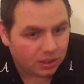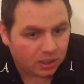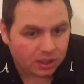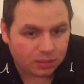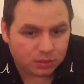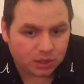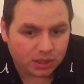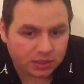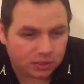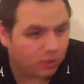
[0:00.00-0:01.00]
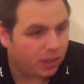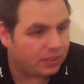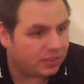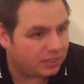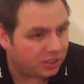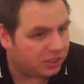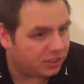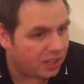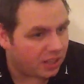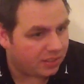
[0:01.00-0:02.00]
and it was like two legs each in the
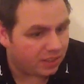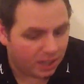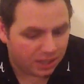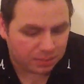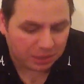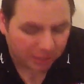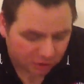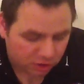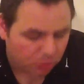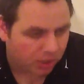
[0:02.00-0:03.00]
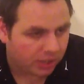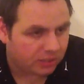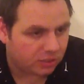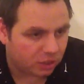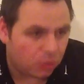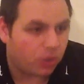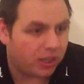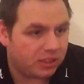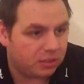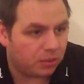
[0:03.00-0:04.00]
set, I'd bang in two 180s or a
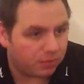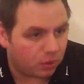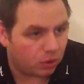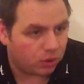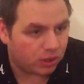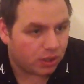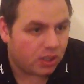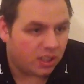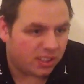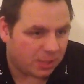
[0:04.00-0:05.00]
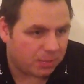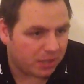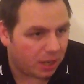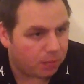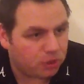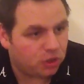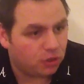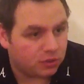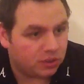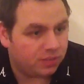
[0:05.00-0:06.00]
180, 140, and give me that
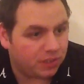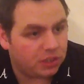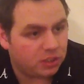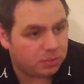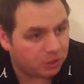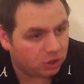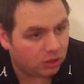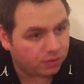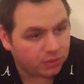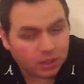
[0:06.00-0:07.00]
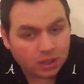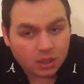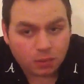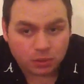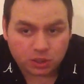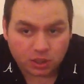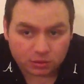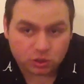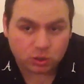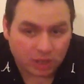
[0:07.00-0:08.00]
opportunity to finish the match off, which
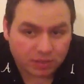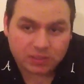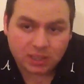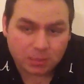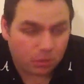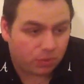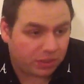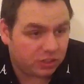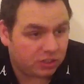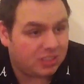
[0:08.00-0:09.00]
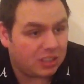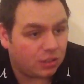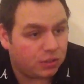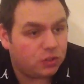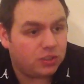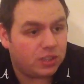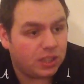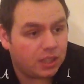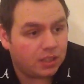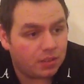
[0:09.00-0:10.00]
I've took every time. Well, finish the set off, just
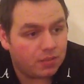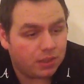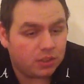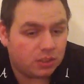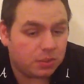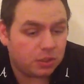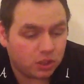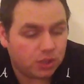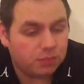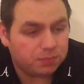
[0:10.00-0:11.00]
say, finish the match. Yeah.